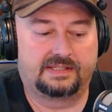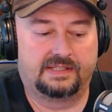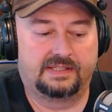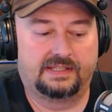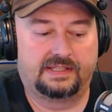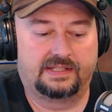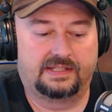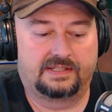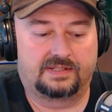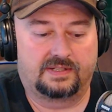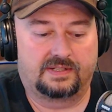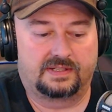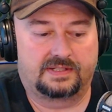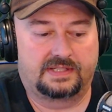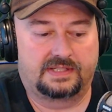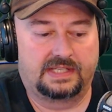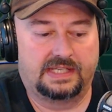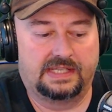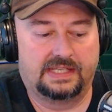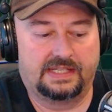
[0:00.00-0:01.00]
And then it starts
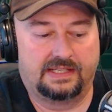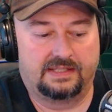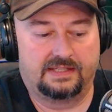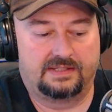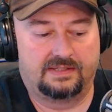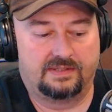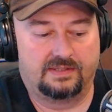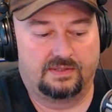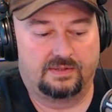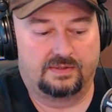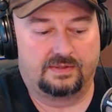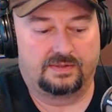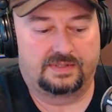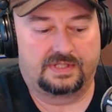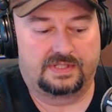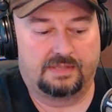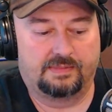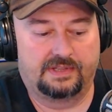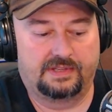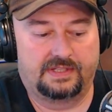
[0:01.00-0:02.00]
to get into
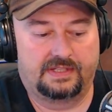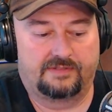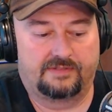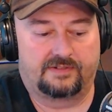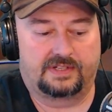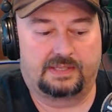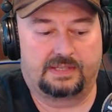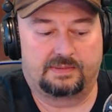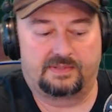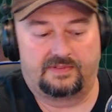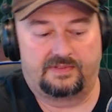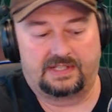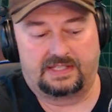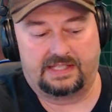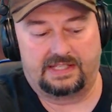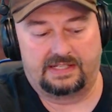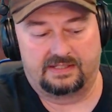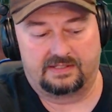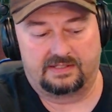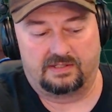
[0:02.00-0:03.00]
some of the different types of
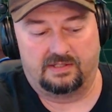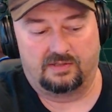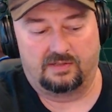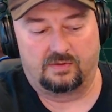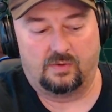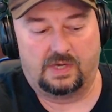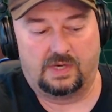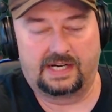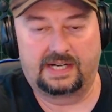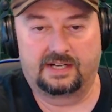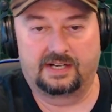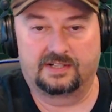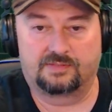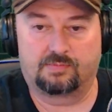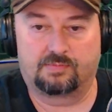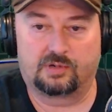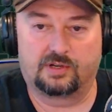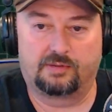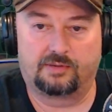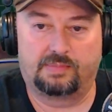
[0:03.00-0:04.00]
antennas, long wires,
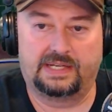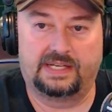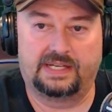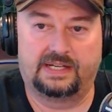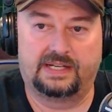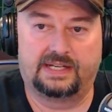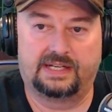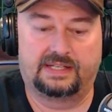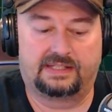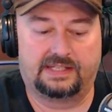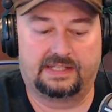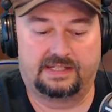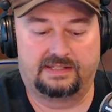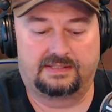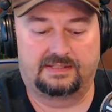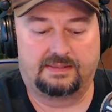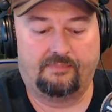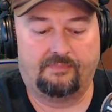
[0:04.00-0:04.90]
broadbanded antennas.